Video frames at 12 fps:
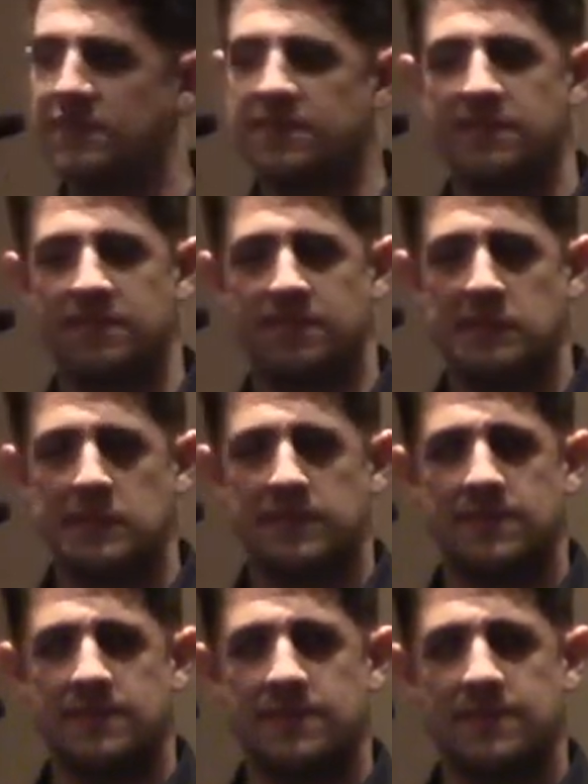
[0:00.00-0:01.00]

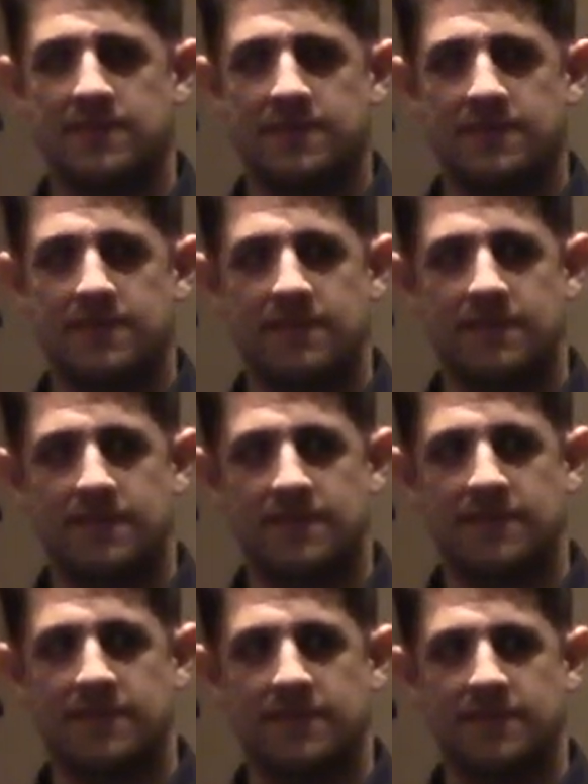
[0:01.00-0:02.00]

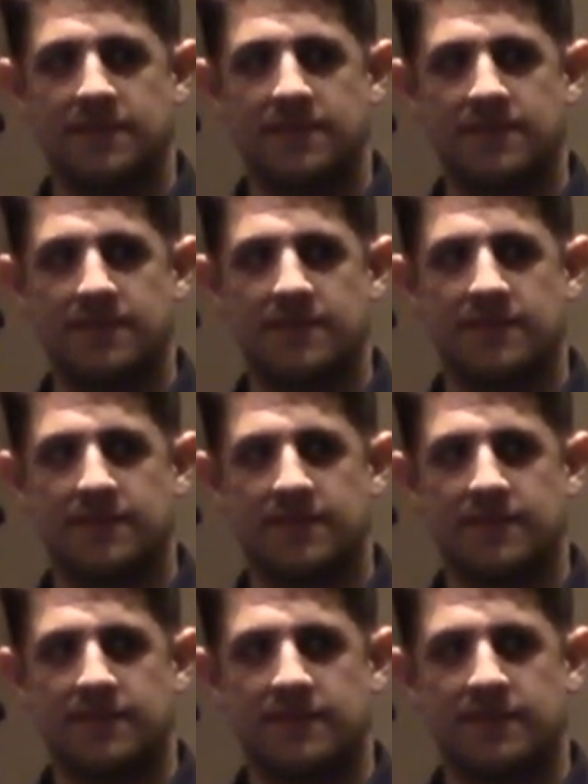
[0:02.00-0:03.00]

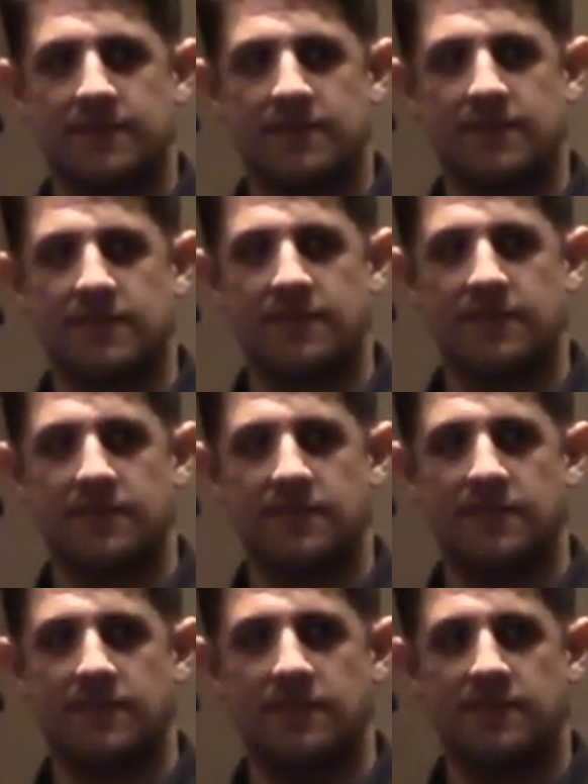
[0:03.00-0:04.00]

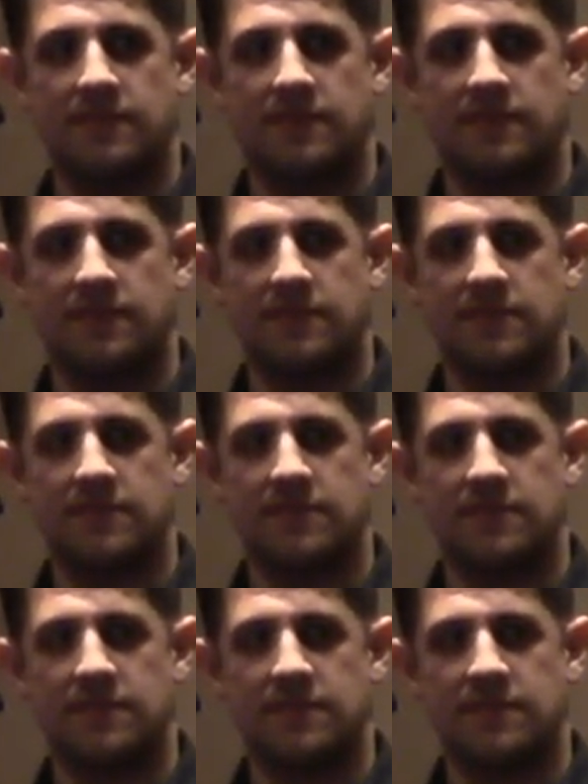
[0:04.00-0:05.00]

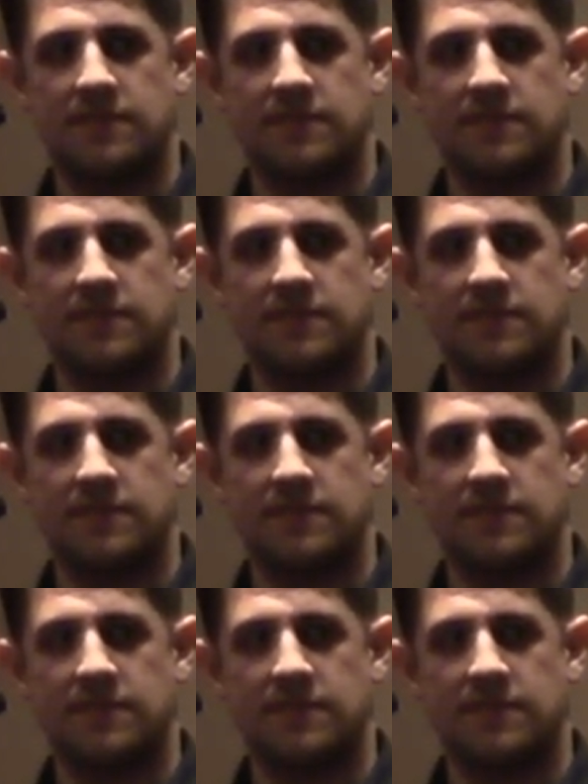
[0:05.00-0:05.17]
No words are spoken by the person on screen.